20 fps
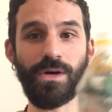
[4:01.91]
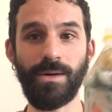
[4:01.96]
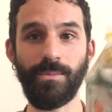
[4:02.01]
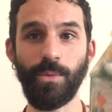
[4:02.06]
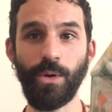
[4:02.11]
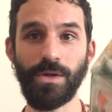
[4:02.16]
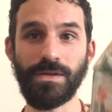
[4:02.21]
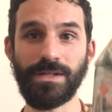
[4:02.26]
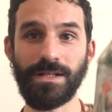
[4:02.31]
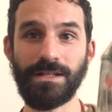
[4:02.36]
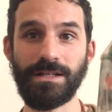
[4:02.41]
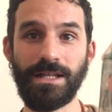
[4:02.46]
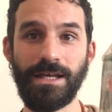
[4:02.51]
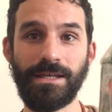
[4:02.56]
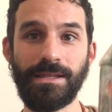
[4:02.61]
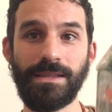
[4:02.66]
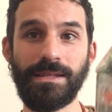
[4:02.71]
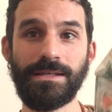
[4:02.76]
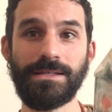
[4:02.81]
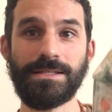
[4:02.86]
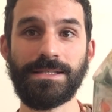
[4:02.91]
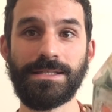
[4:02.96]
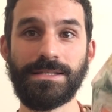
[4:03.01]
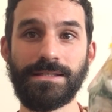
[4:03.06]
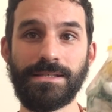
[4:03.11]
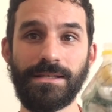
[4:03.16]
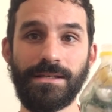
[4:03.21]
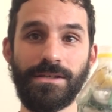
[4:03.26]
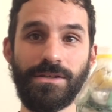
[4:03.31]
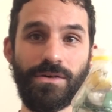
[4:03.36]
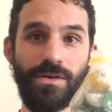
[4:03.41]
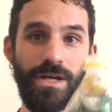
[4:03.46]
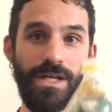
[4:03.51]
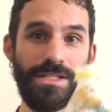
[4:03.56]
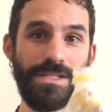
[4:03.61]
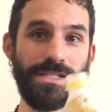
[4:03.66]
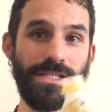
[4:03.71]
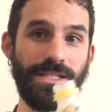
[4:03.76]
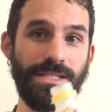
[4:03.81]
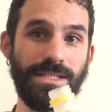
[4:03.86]
a bottle like this. You
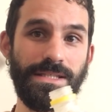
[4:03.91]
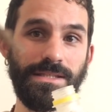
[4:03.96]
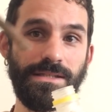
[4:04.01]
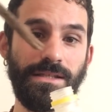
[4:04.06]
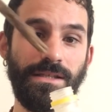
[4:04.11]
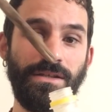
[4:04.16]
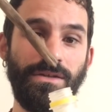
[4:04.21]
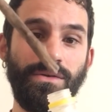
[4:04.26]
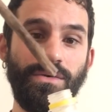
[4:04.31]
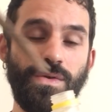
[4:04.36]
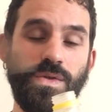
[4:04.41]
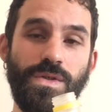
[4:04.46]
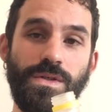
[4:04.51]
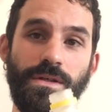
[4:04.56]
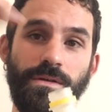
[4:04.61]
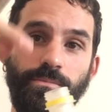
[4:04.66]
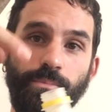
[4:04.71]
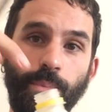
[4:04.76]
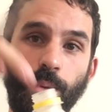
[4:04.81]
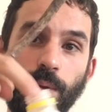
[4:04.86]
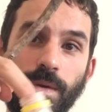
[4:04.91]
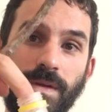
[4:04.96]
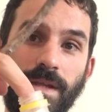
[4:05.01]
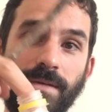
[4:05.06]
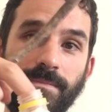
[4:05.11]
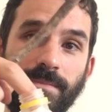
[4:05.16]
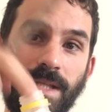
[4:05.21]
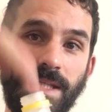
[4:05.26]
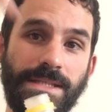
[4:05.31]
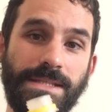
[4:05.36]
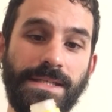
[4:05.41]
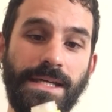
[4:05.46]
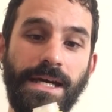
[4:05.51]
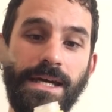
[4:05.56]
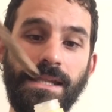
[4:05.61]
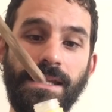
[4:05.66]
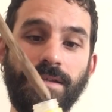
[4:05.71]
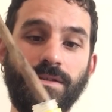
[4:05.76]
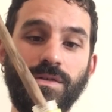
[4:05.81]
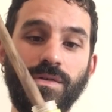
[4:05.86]
can just use put them
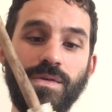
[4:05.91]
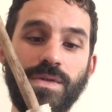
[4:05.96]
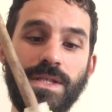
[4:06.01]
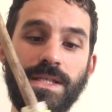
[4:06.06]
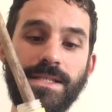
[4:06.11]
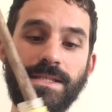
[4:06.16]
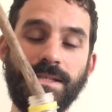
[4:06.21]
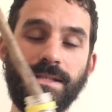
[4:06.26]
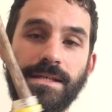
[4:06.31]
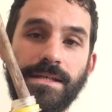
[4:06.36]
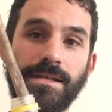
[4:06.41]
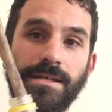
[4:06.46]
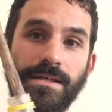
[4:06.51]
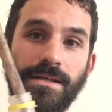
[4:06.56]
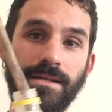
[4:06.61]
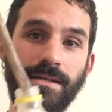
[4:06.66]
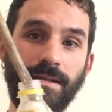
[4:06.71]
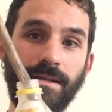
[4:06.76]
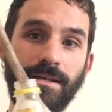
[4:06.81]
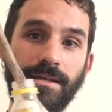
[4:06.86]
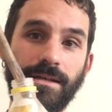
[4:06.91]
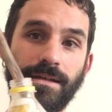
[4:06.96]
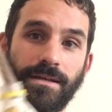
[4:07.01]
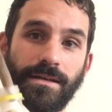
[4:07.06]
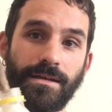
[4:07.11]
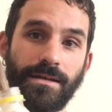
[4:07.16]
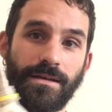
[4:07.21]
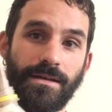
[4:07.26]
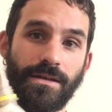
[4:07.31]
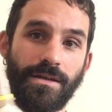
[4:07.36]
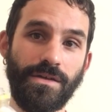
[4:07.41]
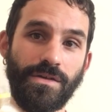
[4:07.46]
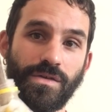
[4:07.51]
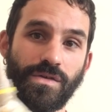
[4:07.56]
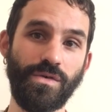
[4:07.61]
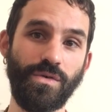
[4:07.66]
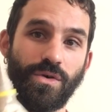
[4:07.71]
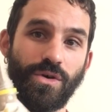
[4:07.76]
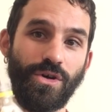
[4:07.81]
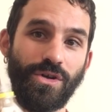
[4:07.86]
inside and use a stick
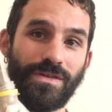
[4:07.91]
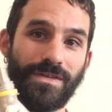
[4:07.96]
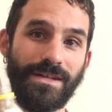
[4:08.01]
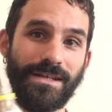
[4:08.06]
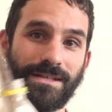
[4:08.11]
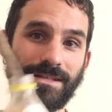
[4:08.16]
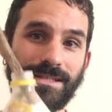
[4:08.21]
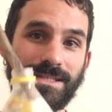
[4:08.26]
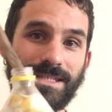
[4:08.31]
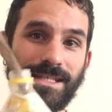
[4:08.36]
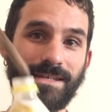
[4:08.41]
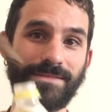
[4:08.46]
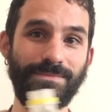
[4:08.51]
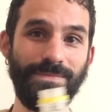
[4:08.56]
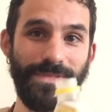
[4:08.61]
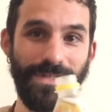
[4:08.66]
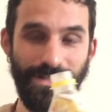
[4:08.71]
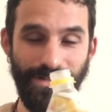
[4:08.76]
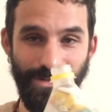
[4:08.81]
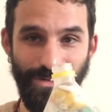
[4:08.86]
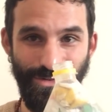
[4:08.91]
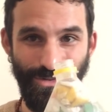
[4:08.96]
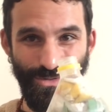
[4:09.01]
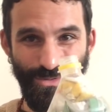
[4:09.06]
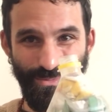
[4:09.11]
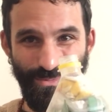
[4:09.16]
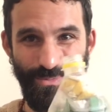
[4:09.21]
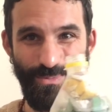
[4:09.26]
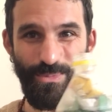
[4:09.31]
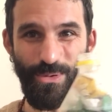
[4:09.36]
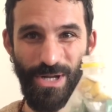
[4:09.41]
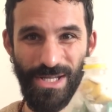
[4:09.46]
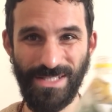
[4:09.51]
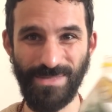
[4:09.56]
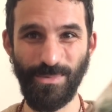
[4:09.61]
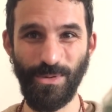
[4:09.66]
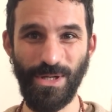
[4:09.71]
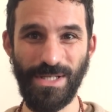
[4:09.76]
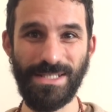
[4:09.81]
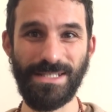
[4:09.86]
to condense them, to press,
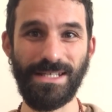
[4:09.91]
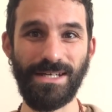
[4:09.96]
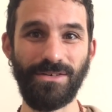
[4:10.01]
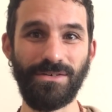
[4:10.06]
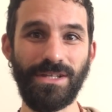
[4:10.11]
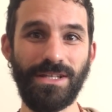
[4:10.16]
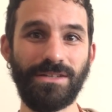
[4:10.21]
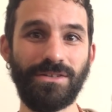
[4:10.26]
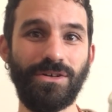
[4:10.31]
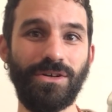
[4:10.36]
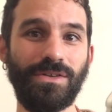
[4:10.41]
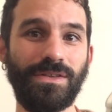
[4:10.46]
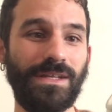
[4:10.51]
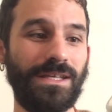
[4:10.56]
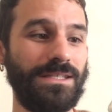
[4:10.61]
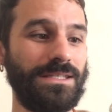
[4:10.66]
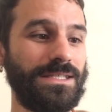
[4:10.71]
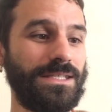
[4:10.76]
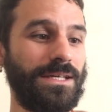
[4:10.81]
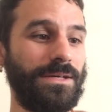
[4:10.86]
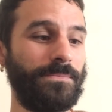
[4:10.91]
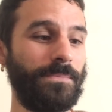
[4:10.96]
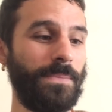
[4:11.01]
press down and condense.